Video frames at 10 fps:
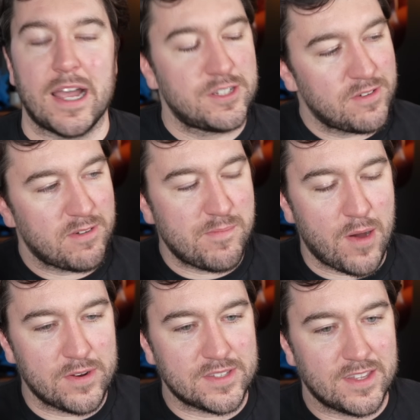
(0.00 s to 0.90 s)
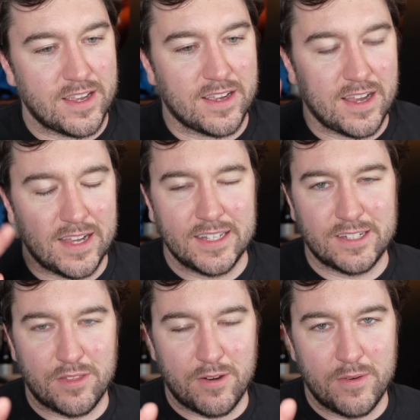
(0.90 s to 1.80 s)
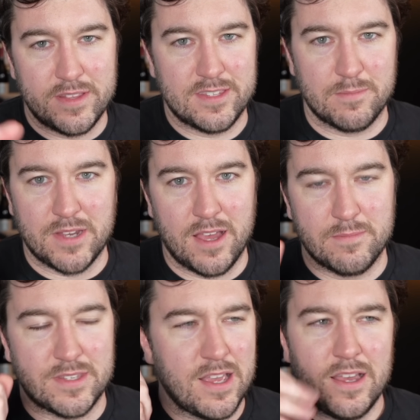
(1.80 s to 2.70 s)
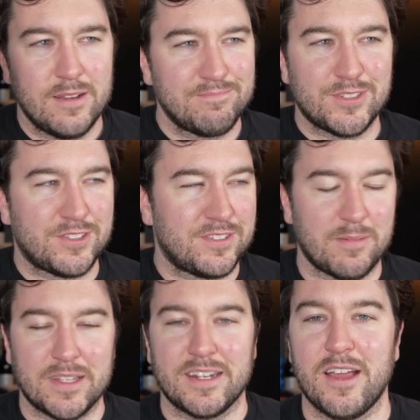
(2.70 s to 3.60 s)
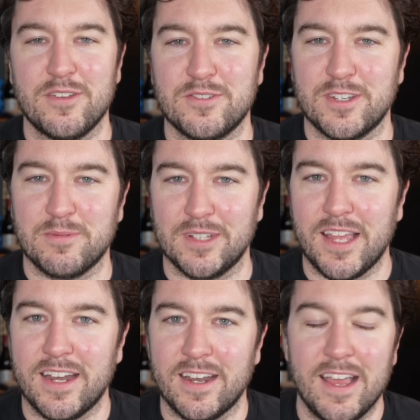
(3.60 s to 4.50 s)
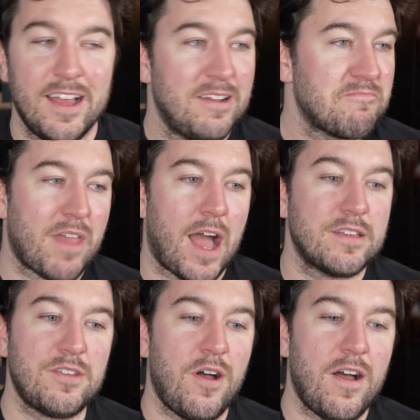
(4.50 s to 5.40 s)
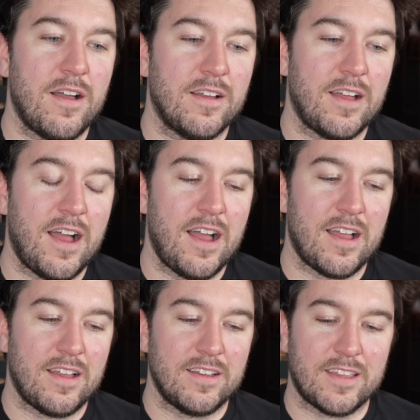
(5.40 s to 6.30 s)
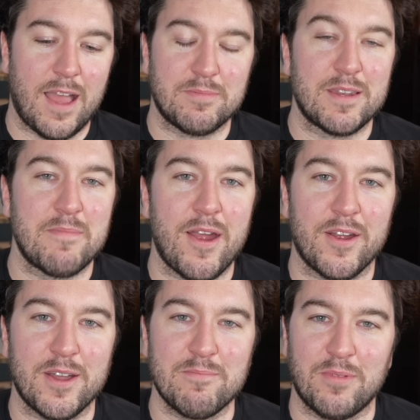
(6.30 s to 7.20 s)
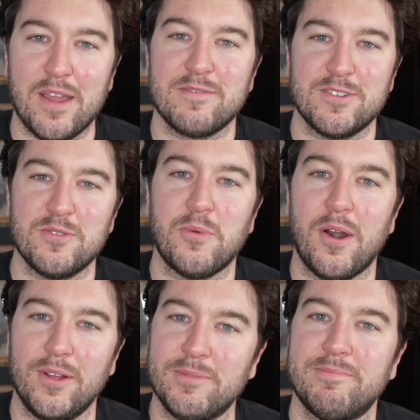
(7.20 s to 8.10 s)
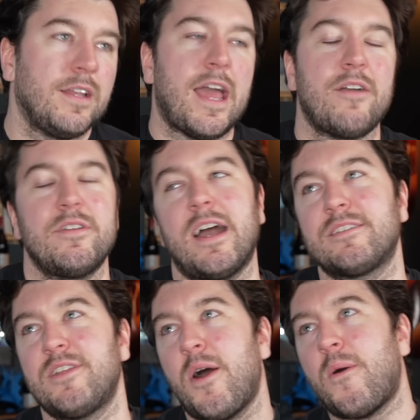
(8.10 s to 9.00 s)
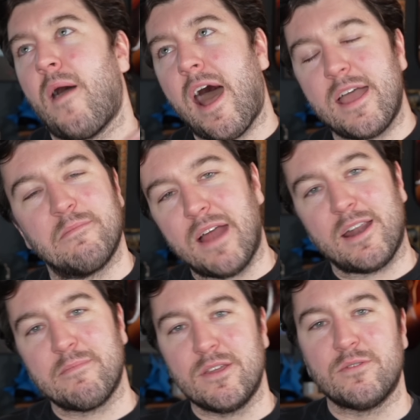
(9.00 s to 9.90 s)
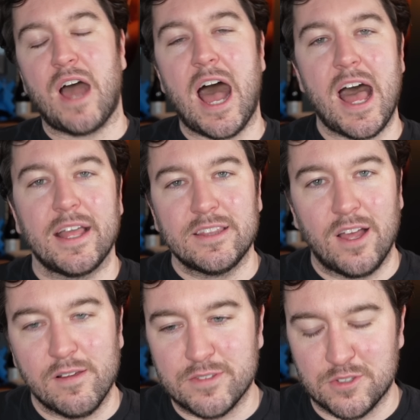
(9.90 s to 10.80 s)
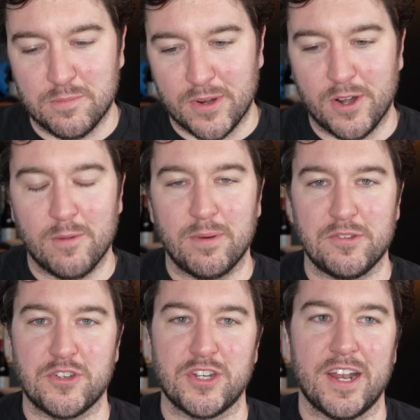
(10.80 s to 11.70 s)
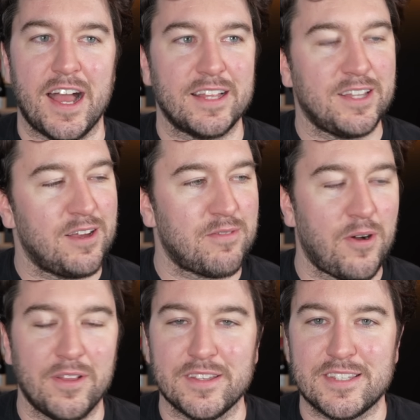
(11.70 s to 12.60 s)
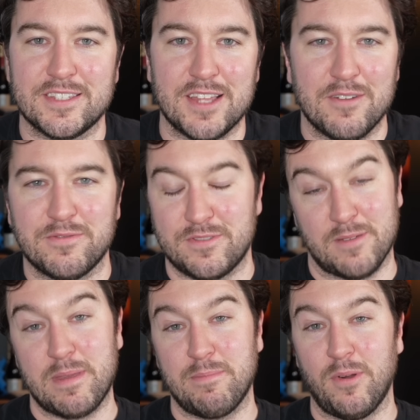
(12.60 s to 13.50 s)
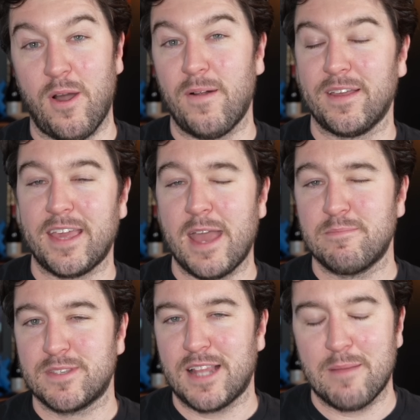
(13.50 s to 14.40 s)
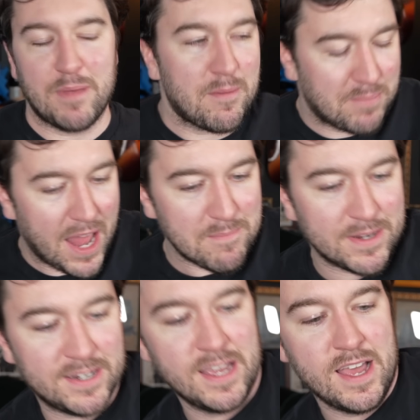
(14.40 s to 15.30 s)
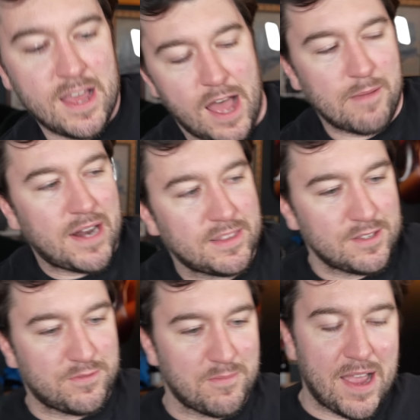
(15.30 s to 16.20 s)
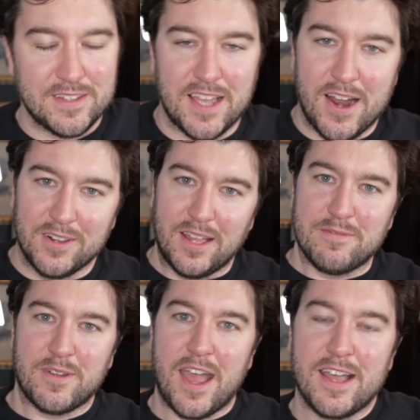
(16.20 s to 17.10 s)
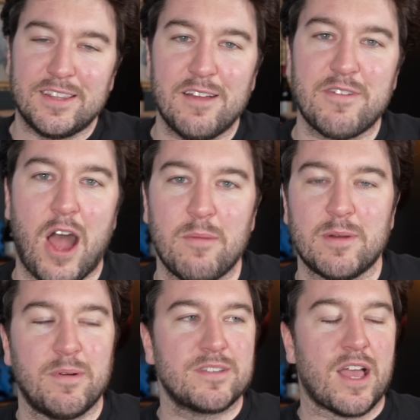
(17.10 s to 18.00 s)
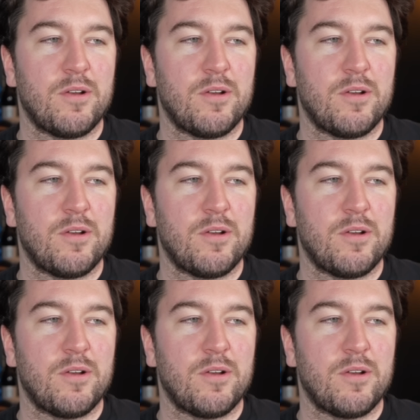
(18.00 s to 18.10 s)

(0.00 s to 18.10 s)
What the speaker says: I do have a bonus thing I like to throw in sometimes, something not usually related. I saw Captain America Brave New World. Now, you guys know I am not immune. I love superhero bullshit. I love all this stuff. Some people call it cape slap, but I've been at this for my entire life, okay? I love comic books.